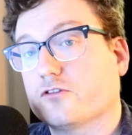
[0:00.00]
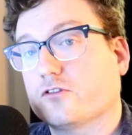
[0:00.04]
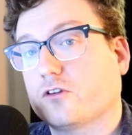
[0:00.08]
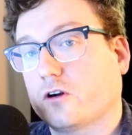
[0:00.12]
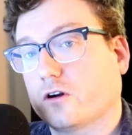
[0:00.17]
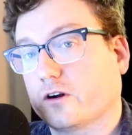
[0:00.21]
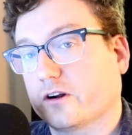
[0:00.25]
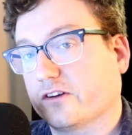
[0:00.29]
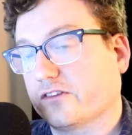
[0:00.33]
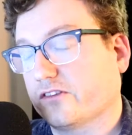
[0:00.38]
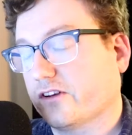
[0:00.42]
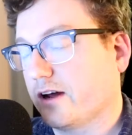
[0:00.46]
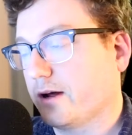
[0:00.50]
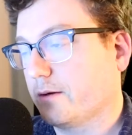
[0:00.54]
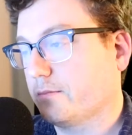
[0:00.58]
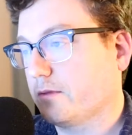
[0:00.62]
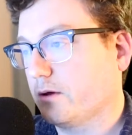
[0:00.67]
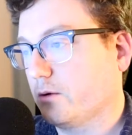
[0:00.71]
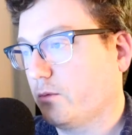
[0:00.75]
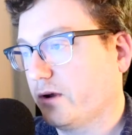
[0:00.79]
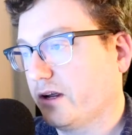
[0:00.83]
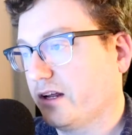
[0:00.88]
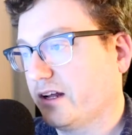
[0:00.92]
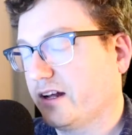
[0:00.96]
archetype that
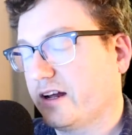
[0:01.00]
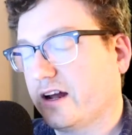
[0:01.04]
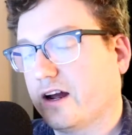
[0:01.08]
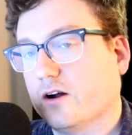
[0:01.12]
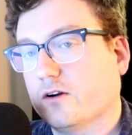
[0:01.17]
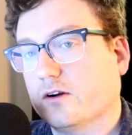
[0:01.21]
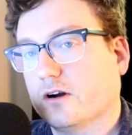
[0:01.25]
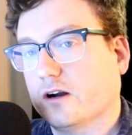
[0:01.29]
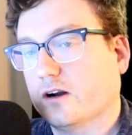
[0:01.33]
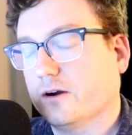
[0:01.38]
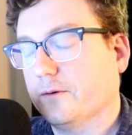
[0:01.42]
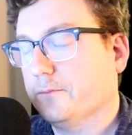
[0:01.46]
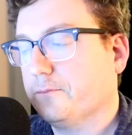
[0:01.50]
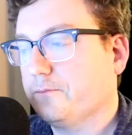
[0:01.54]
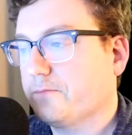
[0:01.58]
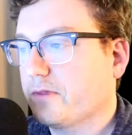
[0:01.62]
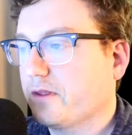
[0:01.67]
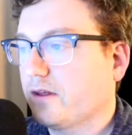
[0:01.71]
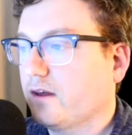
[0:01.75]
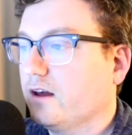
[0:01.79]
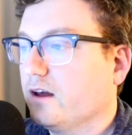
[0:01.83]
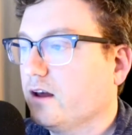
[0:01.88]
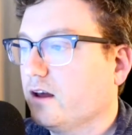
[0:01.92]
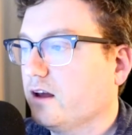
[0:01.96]
we encounter,
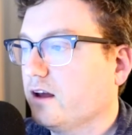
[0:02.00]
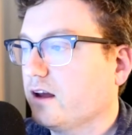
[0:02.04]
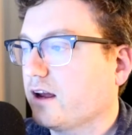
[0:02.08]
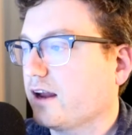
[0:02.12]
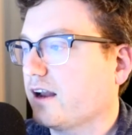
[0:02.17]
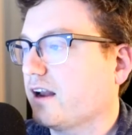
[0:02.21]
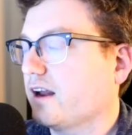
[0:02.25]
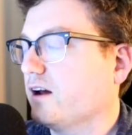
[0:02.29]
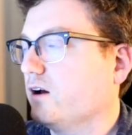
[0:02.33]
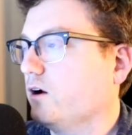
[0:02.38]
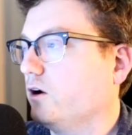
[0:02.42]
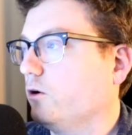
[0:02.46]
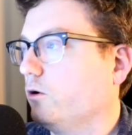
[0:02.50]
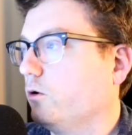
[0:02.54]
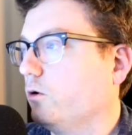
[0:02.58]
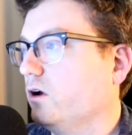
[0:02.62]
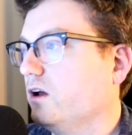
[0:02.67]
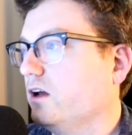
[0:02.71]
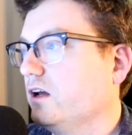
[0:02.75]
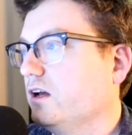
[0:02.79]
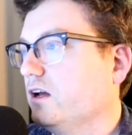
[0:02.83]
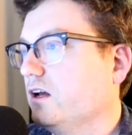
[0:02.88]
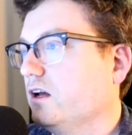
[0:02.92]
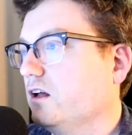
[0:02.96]
and how
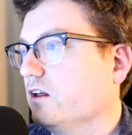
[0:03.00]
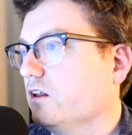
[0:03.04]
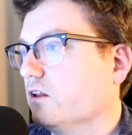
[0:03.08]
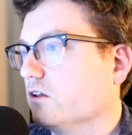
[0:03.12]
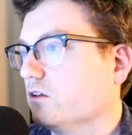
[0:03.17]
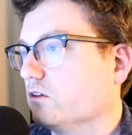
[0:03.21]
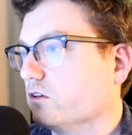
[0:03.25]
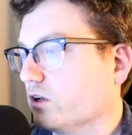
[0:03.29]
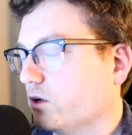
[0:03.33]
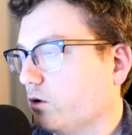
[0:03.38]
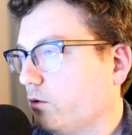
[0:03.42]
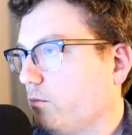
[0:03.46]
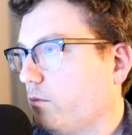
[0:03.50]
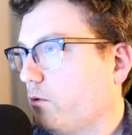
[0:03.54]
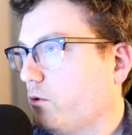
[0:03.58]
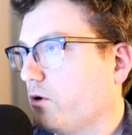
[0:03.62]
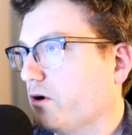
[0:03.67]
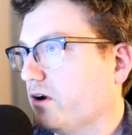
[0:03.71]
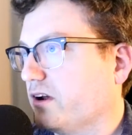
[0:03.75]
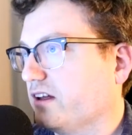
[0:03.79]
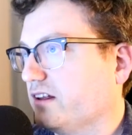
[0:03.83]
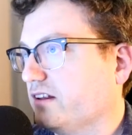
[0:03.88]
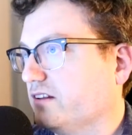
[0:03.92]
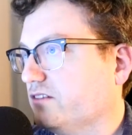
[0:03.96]
little
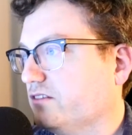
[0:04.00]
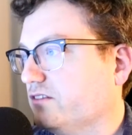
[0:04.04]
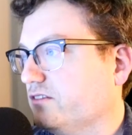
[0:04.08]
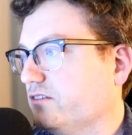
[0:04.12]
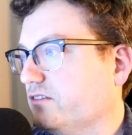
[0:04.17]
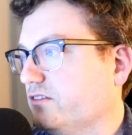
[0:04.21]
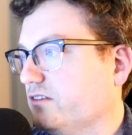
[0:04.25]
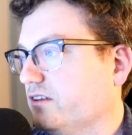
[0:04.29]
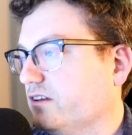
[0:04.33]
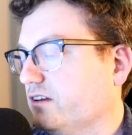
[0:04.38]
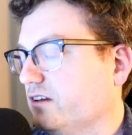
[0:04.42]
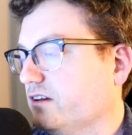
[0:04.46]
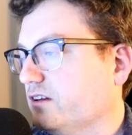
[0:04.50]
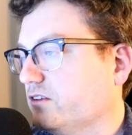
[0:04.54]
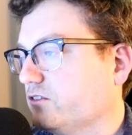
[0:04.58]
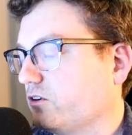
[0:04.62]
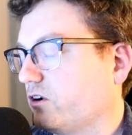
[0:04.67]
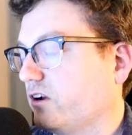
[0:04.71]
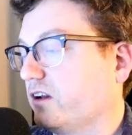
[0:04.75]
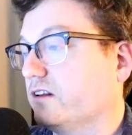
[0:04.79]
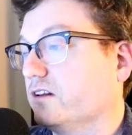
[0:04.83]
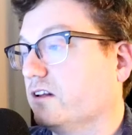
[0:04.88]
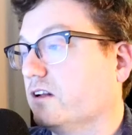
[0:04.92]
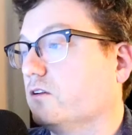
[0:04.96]
girls
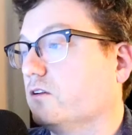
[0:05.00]
have